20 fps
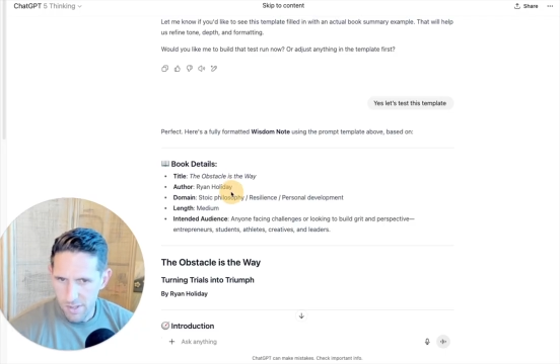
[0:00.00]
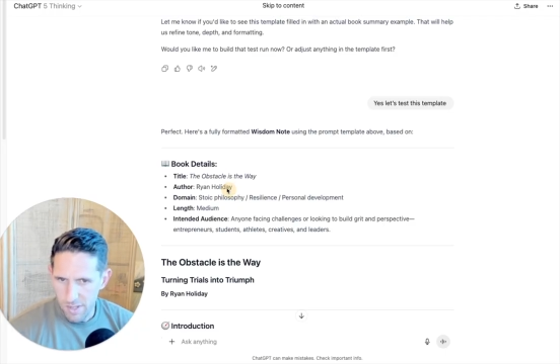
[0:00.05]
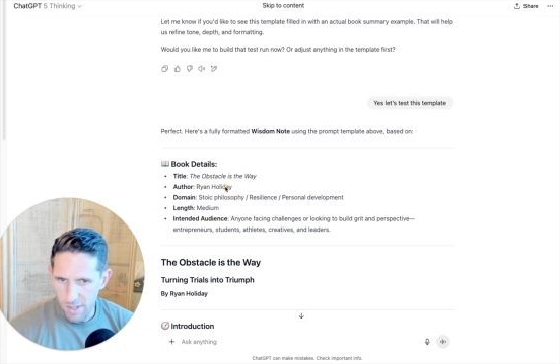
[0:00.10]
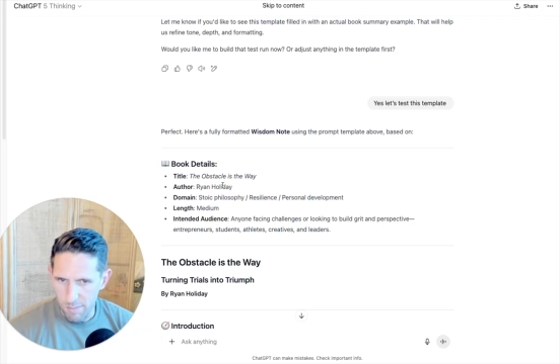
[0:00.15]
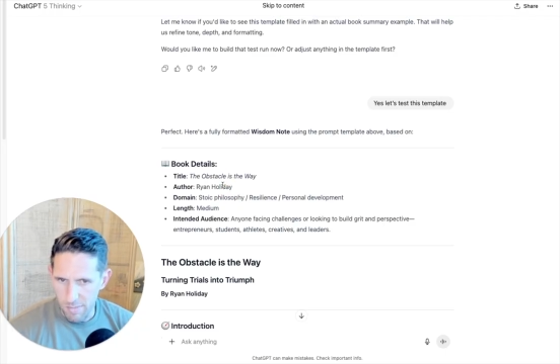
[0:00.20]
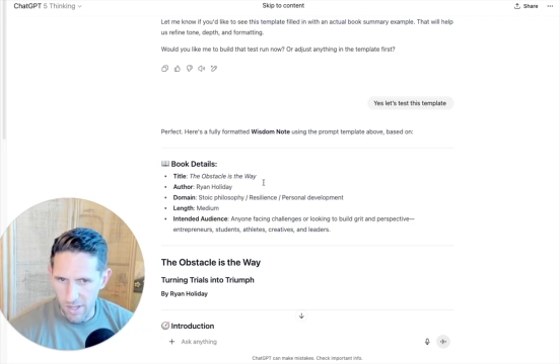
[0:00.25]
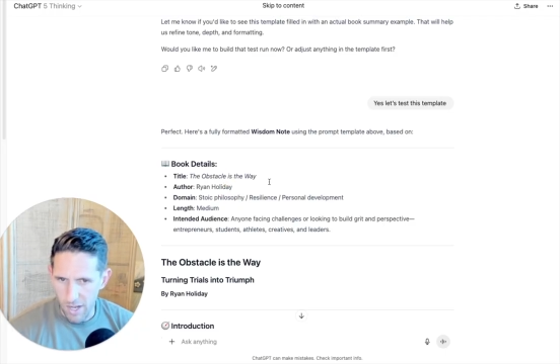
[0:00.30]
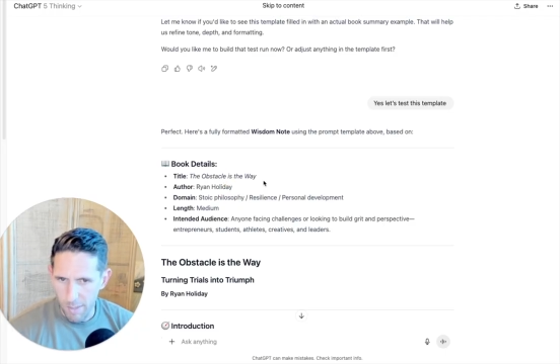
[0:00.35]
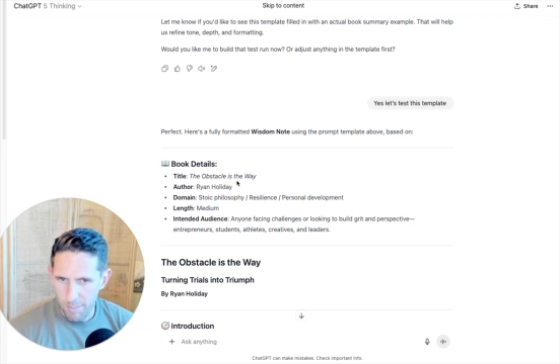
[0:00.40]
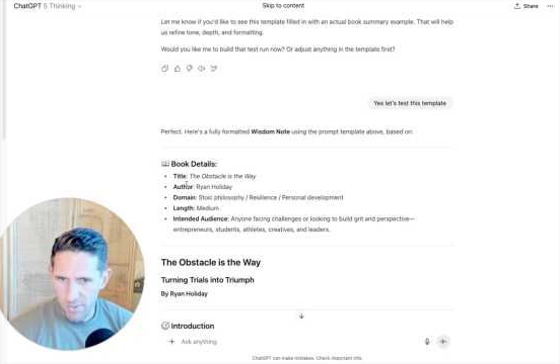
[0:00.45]
It'd
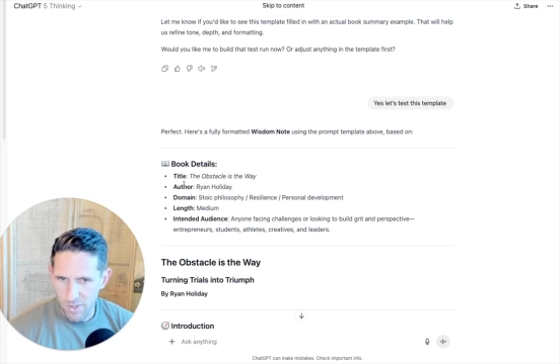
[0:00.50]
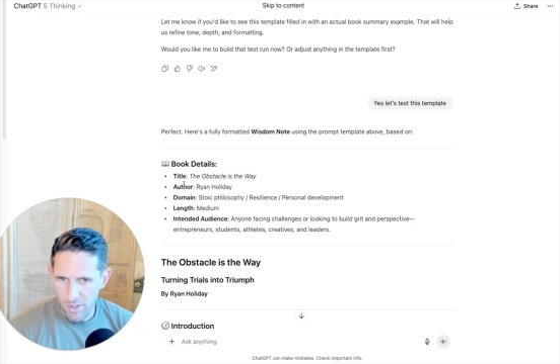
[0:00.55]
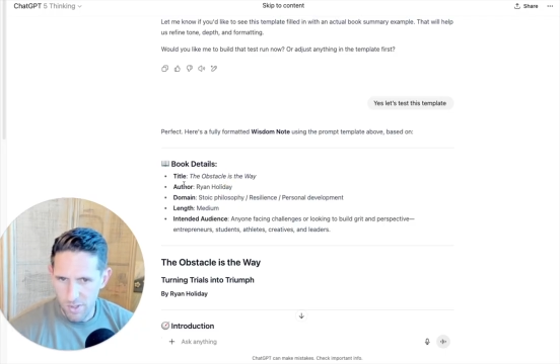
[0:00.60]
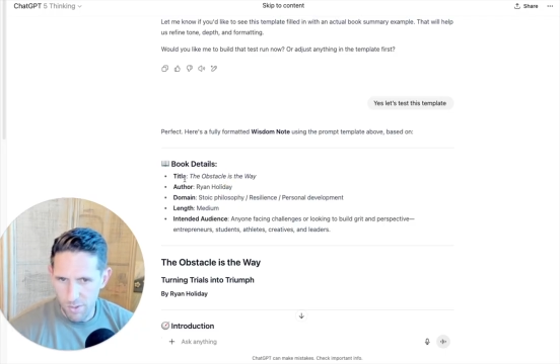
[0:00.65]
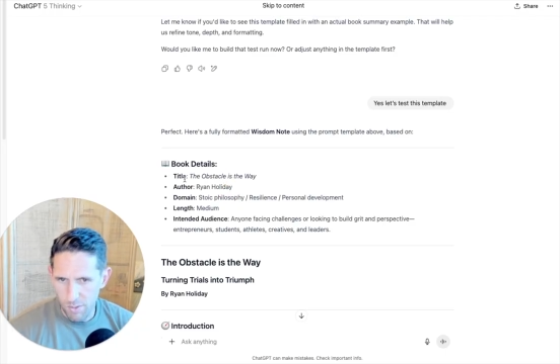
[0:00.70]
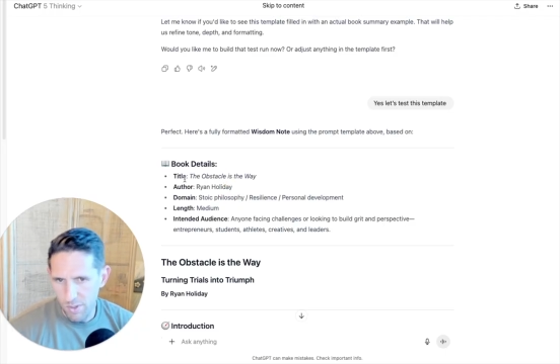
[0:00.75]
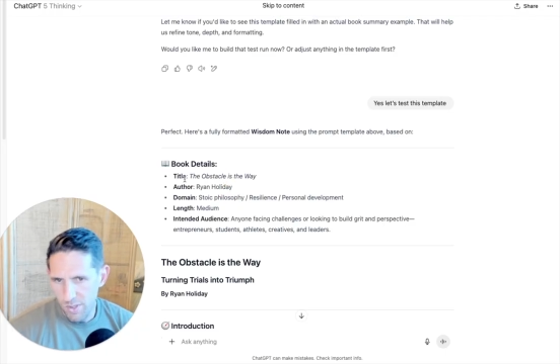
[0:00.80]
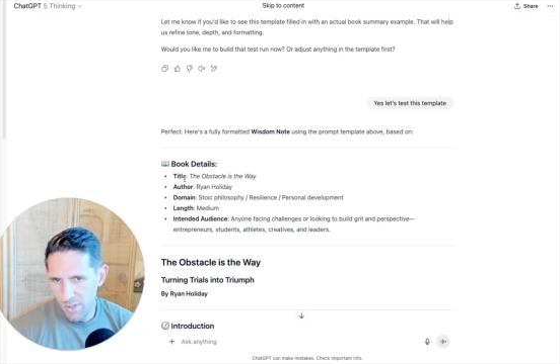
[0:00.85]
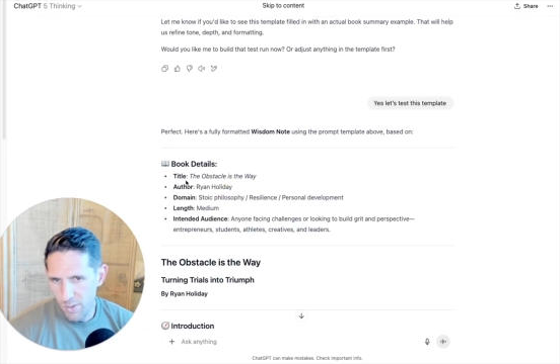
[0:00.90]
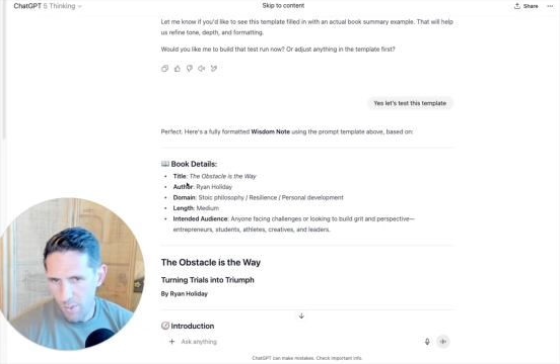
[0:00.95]
be the
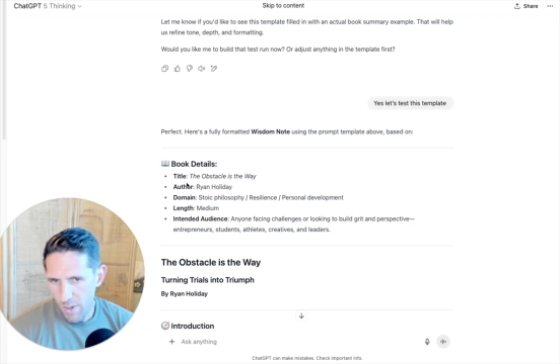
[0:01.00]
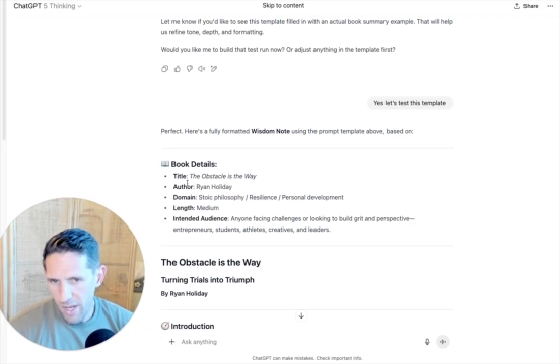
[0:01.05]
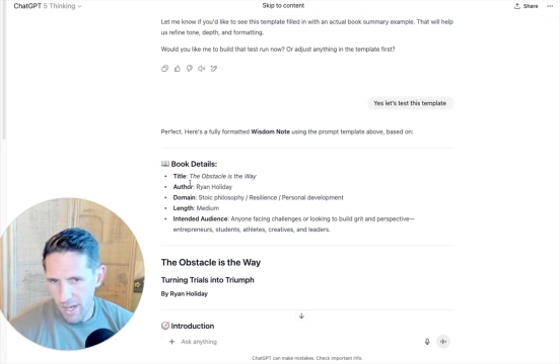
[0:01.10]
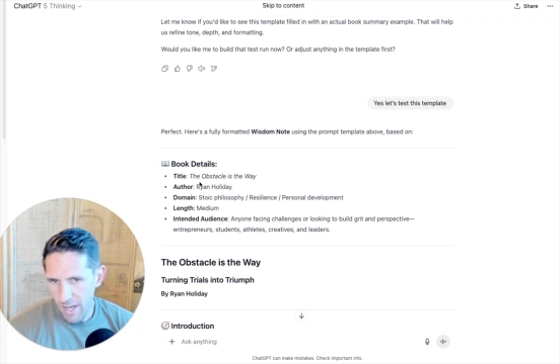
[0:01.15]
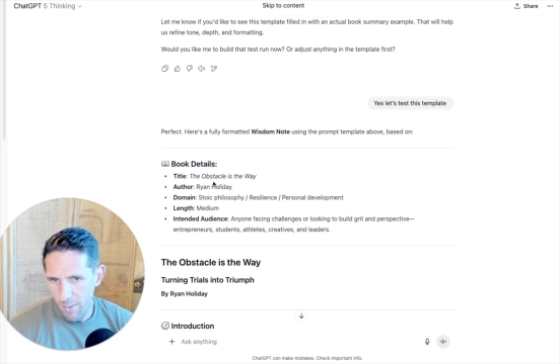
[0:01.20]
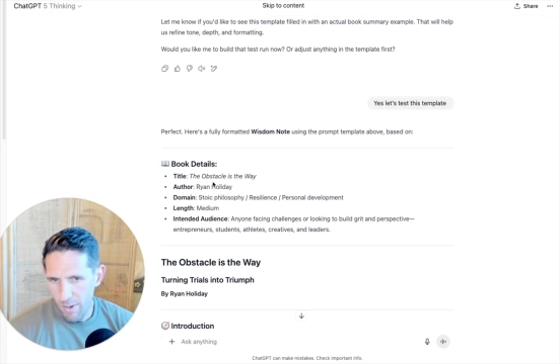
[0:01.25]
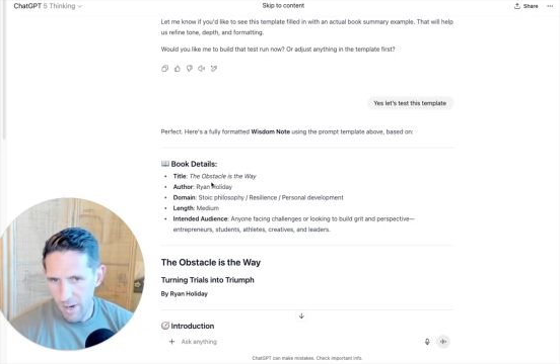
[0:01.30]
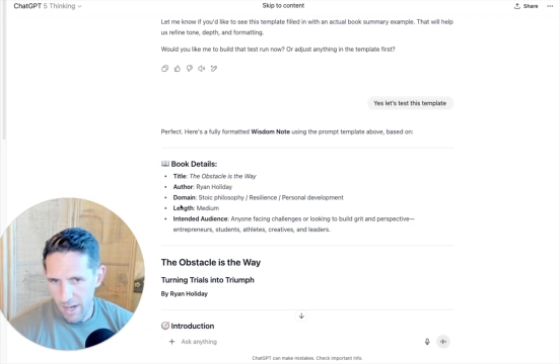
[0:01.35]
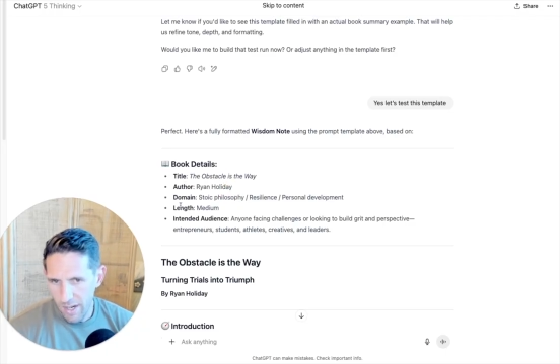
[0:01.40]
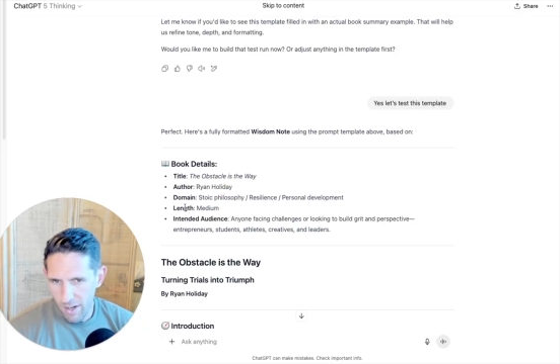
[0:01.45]
obstacle is the way,
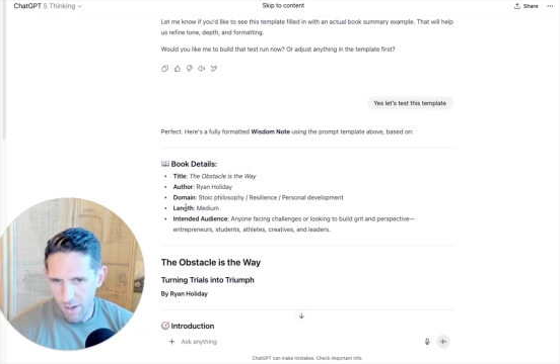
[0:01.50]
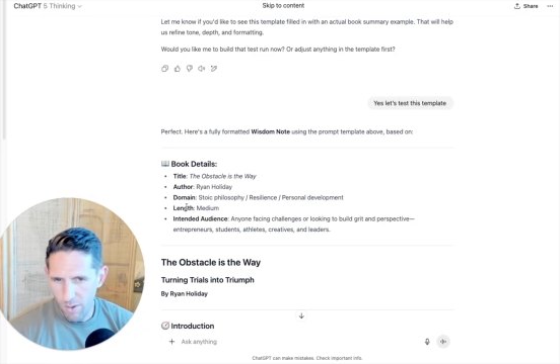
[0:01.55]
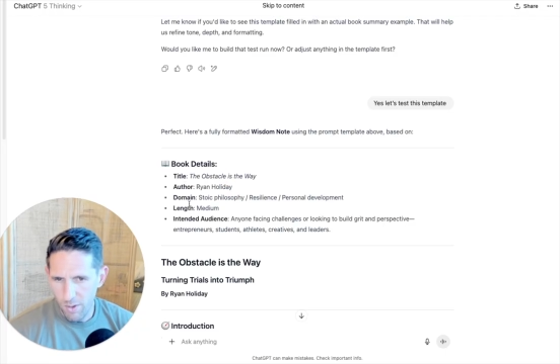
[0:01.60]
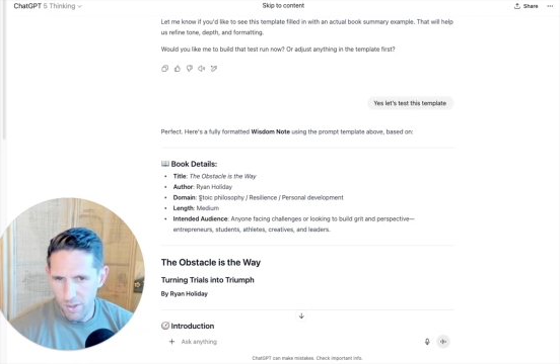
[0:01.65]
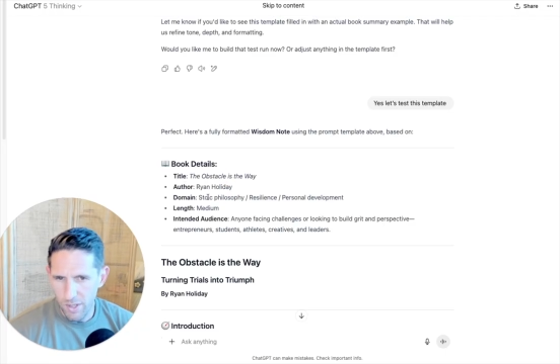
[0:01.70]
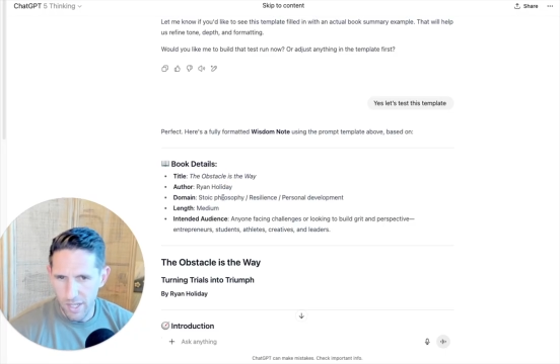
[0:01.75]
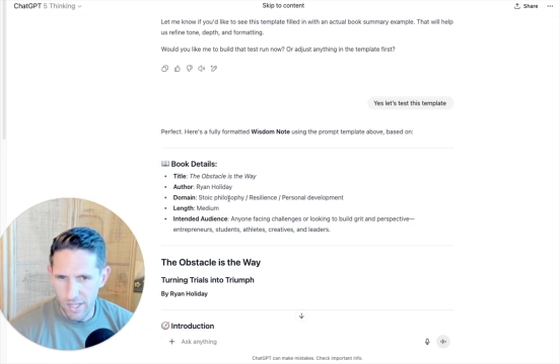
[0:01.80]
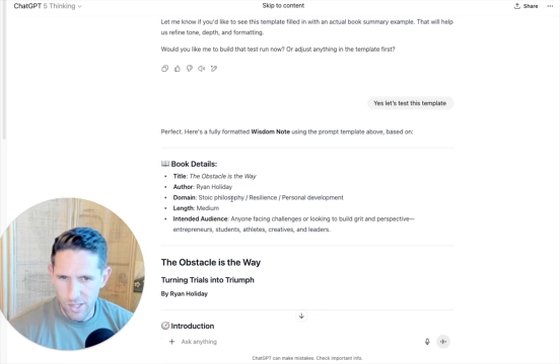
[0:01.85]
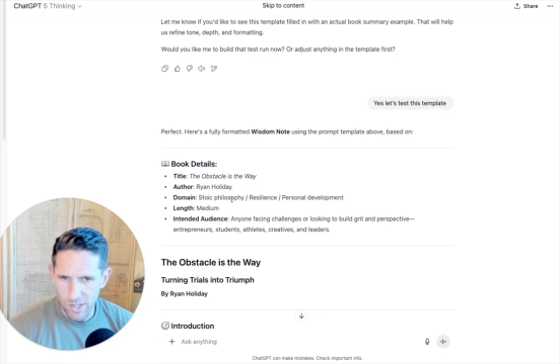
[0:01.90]
Ryan Holiday,